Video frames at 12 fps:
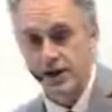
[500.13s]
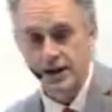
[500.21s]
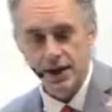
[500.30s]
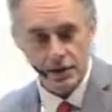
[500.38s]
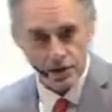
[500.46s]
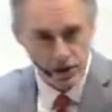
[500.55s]

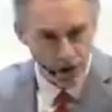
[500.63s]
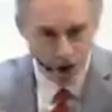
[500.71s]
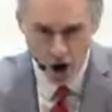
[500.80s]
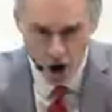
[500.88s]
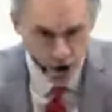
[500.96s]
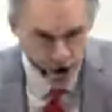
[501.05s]
Now you could
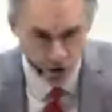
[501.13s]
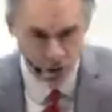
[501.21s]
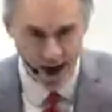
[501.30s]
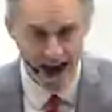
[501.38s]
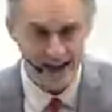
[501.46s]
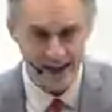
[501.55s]
argue
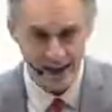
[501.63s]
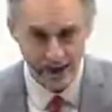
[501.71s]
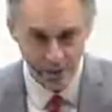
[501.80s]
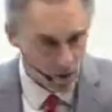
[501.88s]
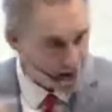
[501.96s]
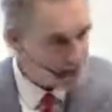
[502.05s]
that,
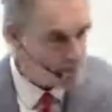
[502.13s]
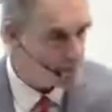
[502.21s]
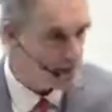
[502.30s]
right?